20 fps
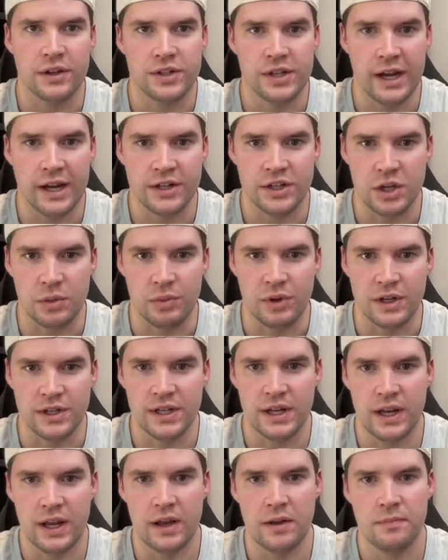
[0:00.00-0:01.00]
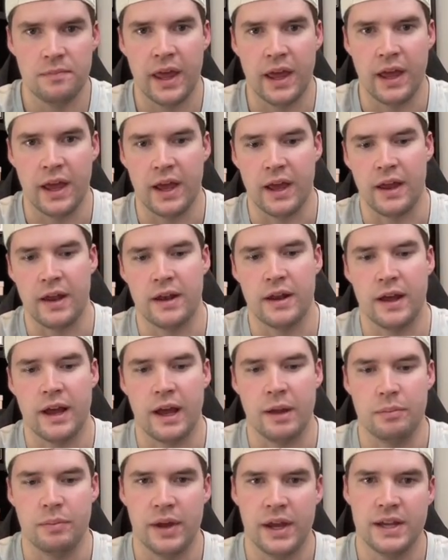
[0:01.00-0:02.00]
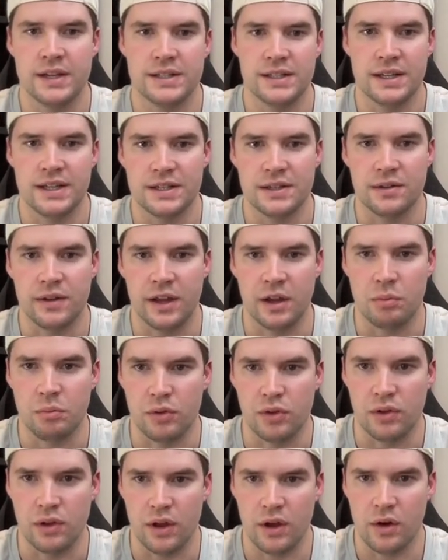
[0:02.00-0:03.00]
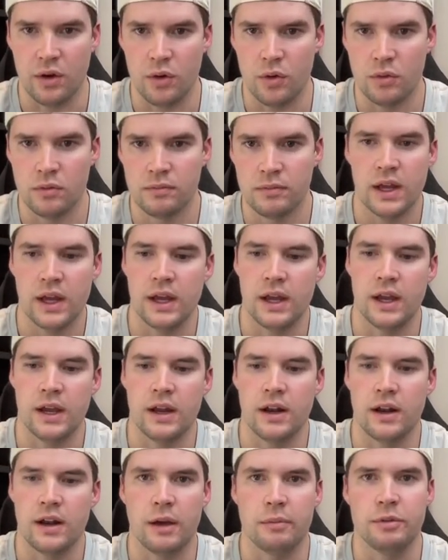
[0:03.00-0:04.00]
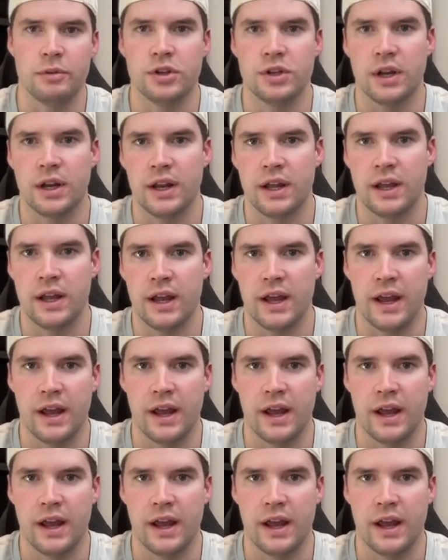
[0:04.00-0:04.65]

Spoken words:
ChatGPT and I paste this link below and I'm just going to hit